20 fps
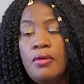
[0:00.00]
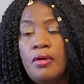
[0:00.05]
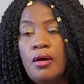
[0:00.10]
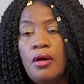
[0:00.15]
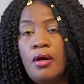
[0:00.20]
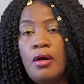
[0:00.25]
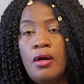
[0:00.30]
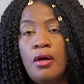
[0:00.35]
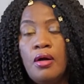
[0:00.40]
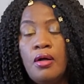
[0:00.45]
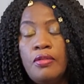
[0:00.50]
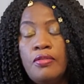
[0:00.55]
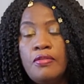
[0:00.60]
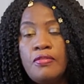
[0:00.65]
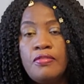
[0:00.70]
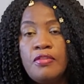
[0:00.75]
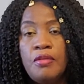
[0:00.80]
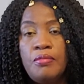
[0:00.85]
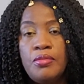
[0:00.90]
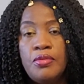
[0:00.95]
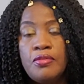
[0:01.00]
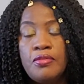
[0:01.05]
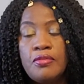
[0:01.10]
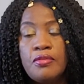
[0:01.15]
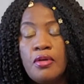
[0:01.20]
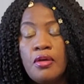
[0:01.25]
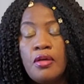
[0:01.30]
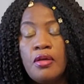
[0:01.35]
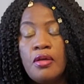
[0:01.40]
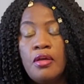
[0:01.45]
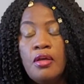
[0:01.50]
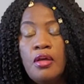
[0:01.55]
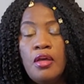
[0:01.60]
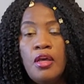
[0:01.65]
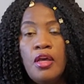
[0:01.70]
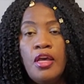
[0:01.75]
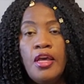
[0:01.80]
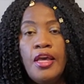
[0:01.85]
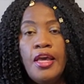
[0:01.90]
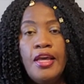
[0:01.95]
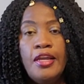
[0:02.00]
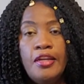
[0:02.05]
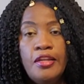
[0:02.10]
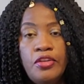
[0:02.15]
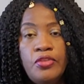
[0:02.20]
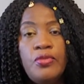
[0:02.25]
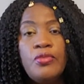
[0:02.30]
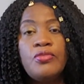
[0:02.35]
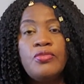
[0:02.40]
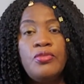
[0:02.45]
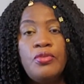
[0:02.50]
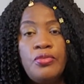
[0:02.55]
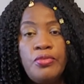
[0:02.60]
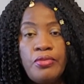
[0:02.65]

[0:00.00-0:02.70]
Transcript: the semester. And it was not